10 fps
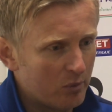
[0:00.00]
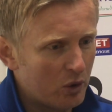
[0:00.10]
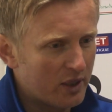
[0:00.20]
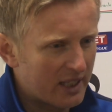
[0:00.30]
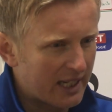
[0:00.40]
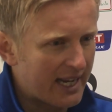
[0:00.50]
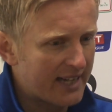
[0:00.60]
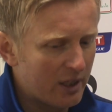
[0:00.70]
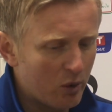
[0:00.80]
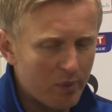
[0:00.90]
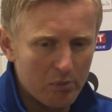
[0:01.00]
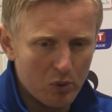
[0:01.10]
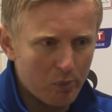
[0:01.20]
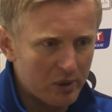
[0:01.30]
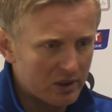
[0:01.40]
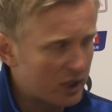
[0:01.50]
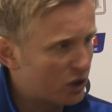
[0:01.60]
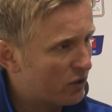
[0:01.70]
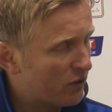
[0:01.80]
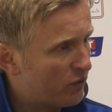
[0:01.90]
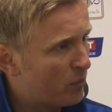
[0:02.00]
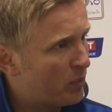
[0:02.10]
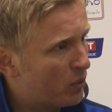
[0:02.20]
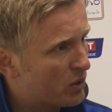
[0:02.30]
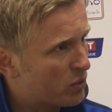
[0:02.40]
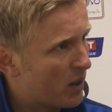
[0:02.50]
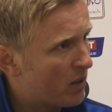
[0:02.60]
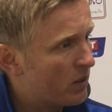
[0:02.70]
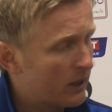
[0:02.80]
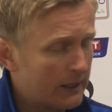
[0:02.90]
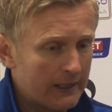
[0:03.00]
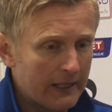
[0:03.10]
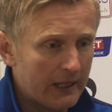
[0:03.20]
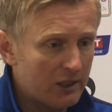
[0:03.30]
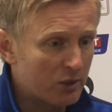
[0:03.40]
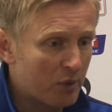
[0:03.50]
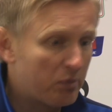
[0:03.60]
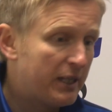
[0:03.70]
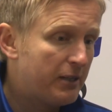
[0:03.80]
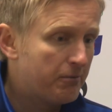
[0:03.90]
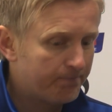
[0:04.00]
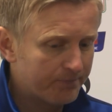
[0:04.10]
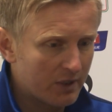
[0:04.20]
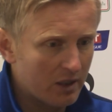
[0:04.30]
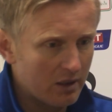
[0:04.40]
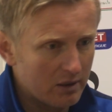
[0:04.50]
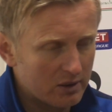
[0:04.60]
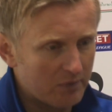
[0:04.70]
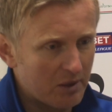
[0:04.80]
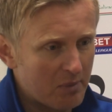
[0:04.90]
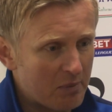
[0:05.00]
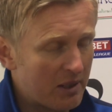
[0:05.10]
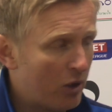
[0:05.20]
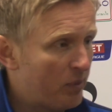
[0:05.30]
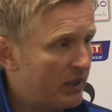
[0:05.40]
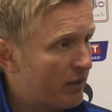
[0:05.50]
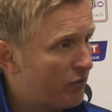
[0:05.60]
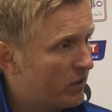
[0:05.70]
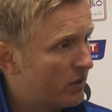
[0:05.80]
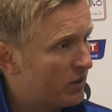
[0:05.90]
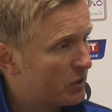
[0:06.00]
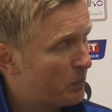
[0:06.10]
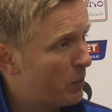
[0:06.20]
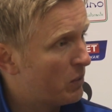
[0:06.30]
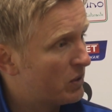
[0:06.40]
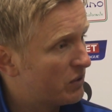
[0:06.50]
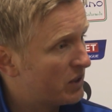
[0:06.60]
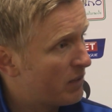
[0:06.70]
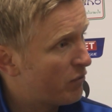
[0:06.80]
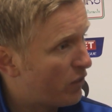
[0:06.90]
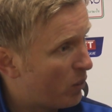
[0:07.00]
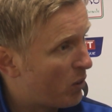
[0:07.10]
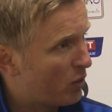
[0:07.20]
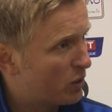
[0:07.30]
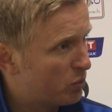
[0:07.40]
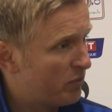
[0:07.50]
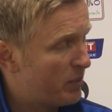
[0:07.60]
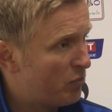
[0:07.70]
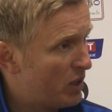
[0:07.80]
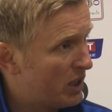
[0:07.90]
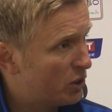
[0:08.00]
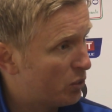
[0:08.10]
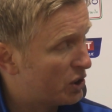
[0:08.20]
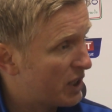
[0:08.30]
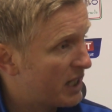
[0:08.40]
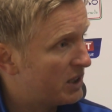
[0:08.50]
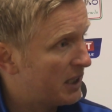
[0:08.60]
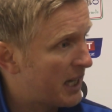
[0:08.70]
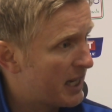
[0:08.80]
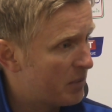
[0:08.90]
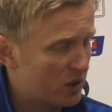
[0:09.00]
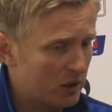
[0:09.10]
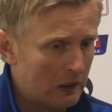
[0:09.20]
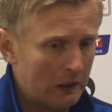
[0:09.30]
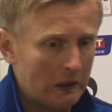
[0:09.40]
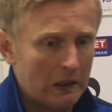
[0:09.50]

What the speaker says: We're looking to gain a little bit more possession of the football as well, and it's probably something maybe a little bit different than the supporters have seen for a little while, because we've been really sort of chasing games, and